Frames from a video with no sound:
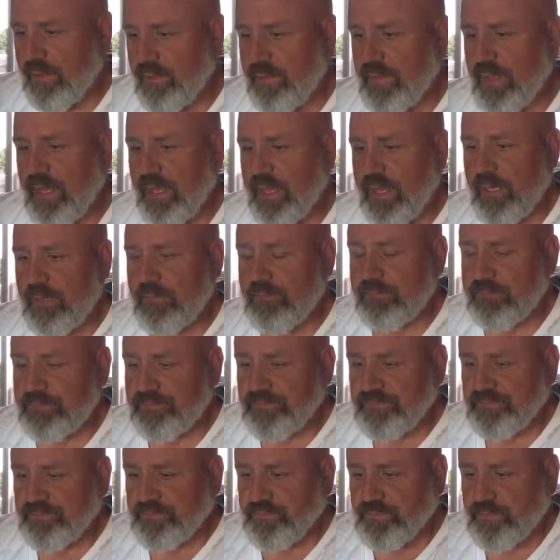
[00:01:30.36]
The
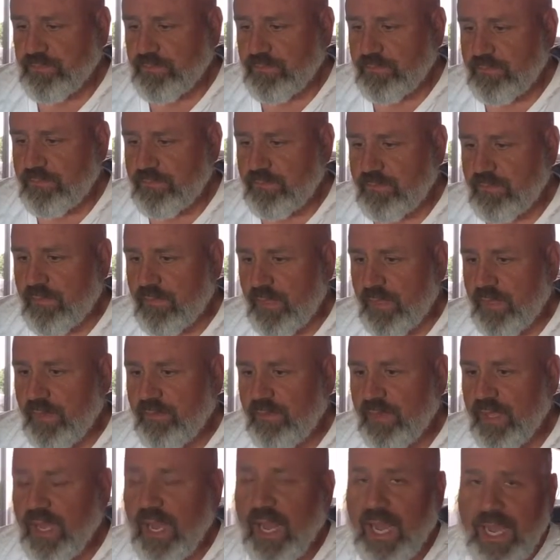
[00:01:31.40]

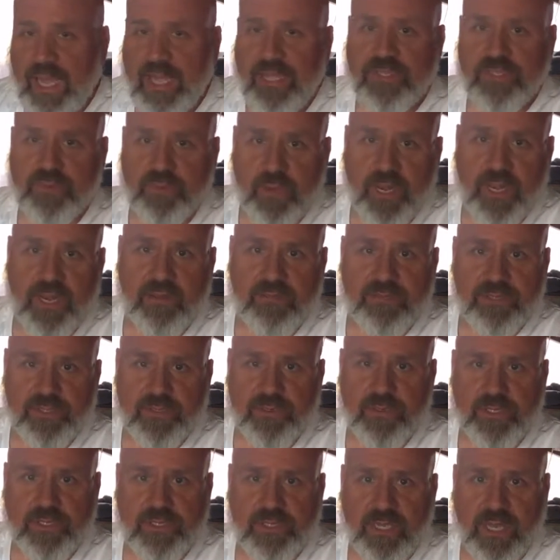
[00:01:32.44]
highest rate of
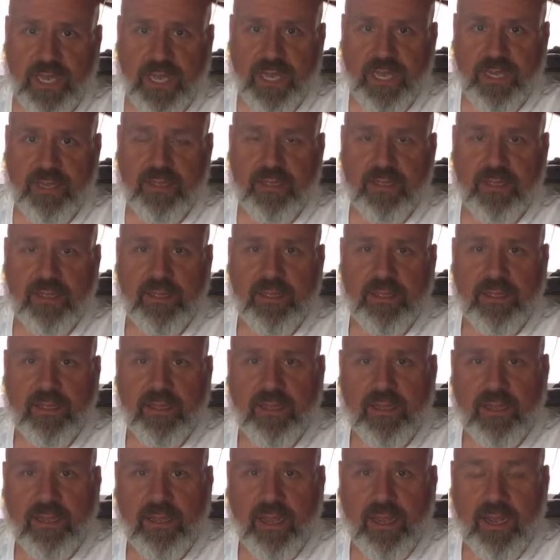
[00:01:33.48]
suicide
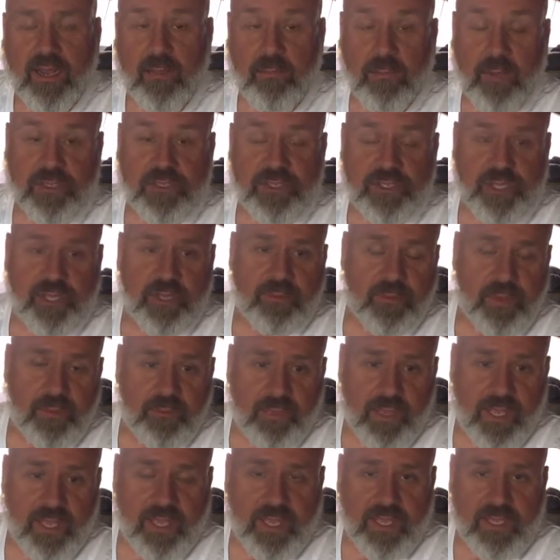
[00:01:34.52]
amongst human
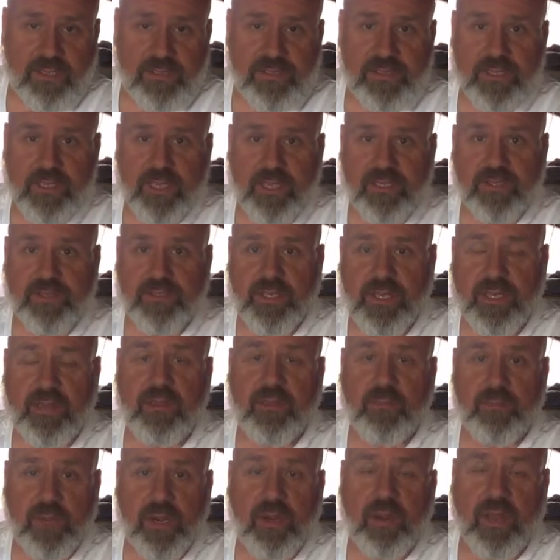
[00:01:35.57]
beings is
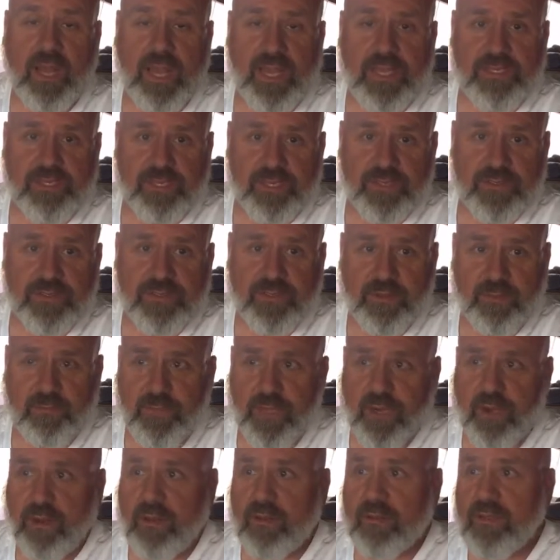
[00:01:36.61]
in the Middle Ages, the
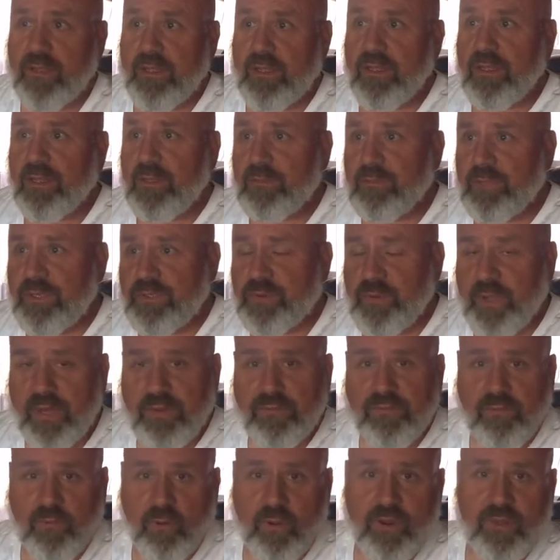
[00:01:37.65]
middle
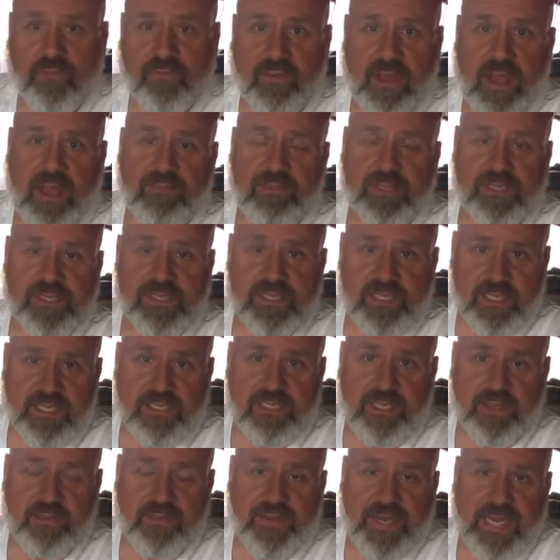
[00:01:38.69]
between 45 and
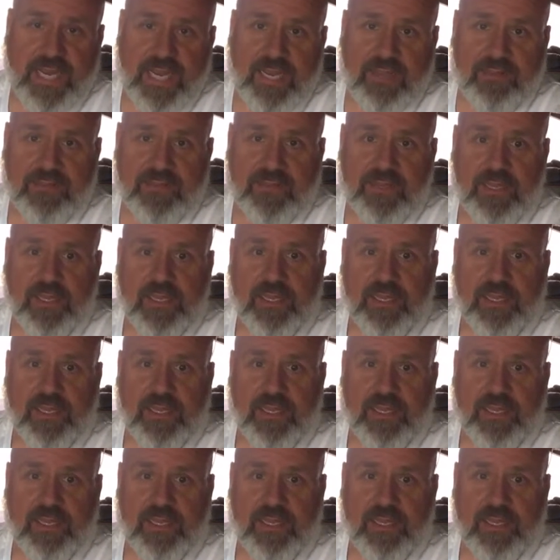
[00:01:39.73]
65.